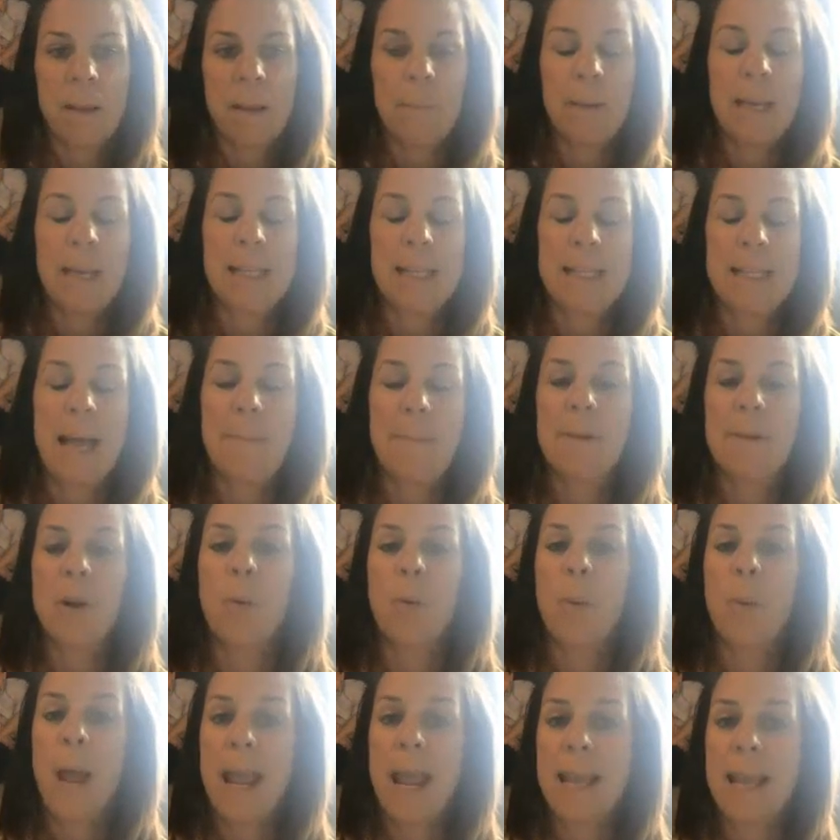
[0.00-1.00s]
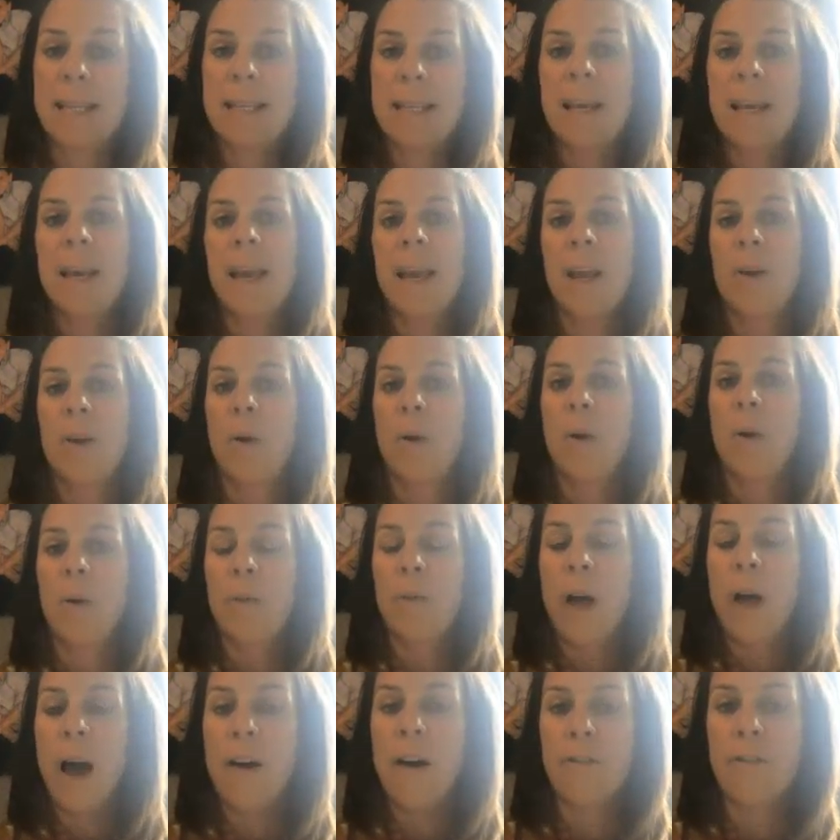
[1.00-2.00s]
because I'm going to wait and
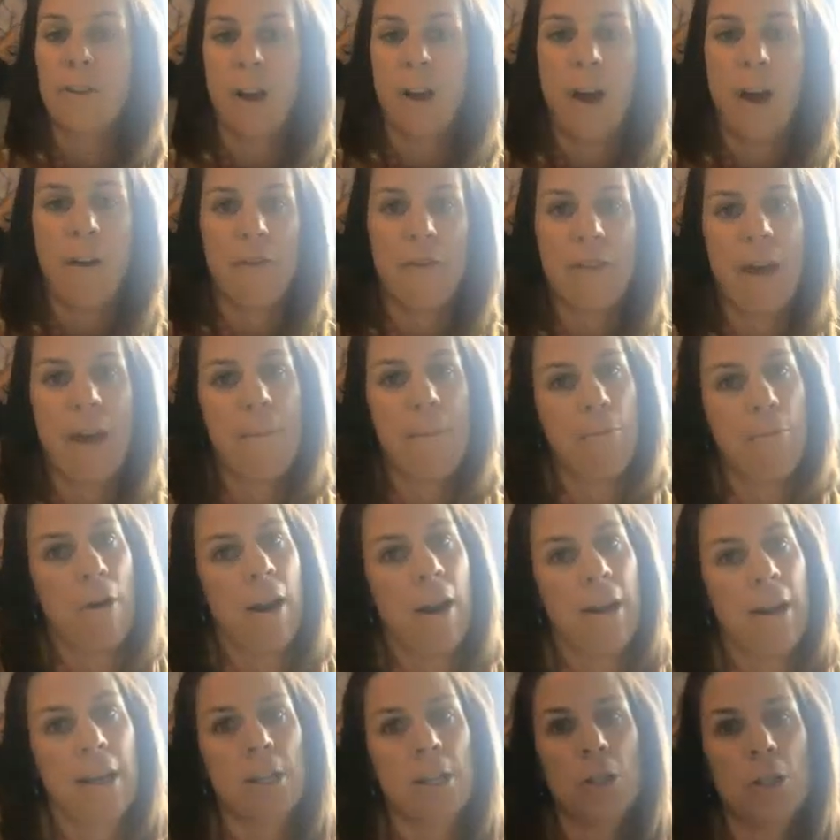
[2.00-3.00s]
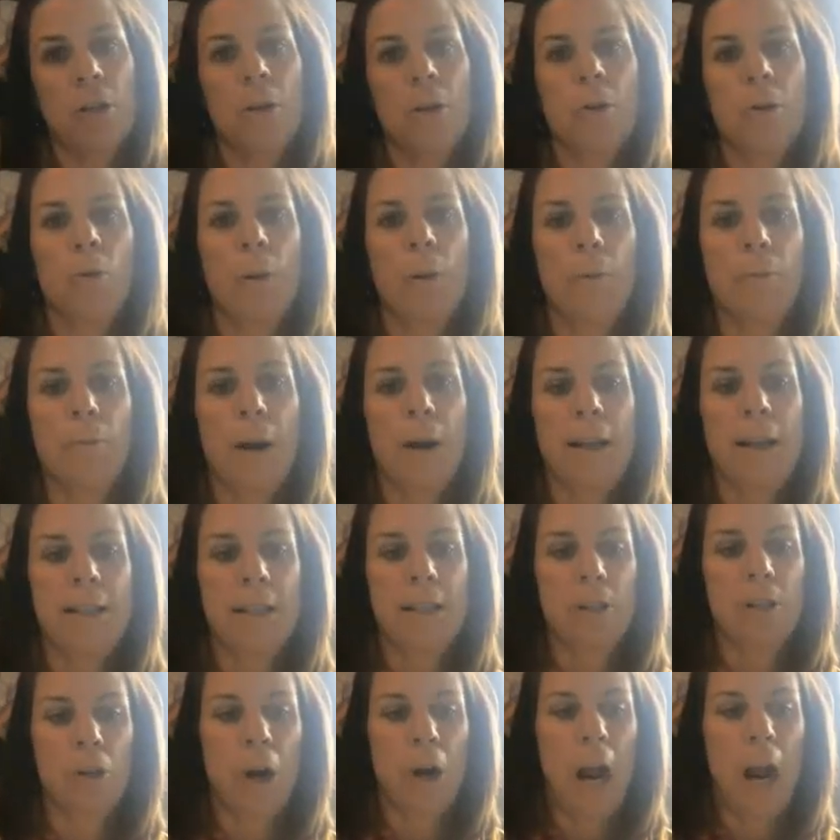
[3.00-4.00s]
hold off and offer that product when
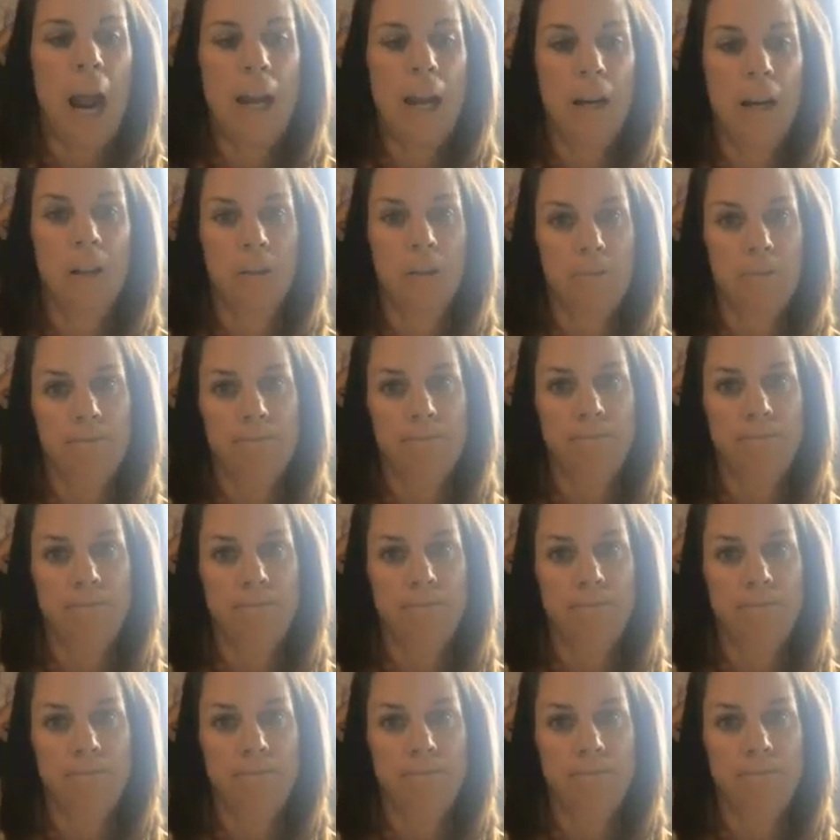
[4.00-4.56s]
prices are higher.